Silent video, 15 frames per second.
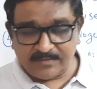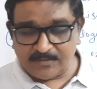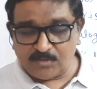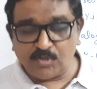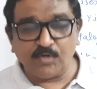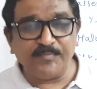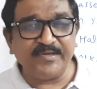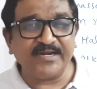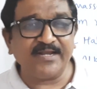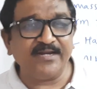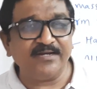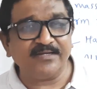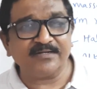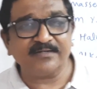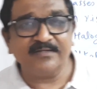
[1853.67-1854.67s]
the
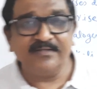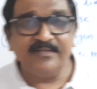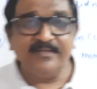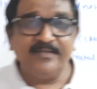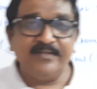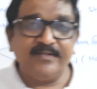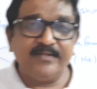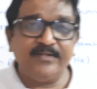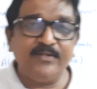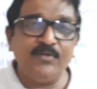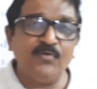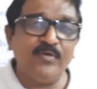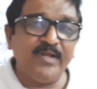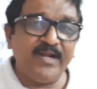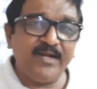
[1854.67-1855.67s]
Dobereiner,
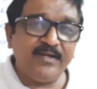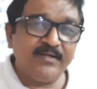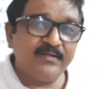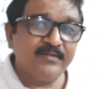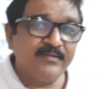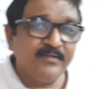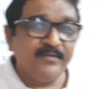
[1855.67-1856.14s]
Newland,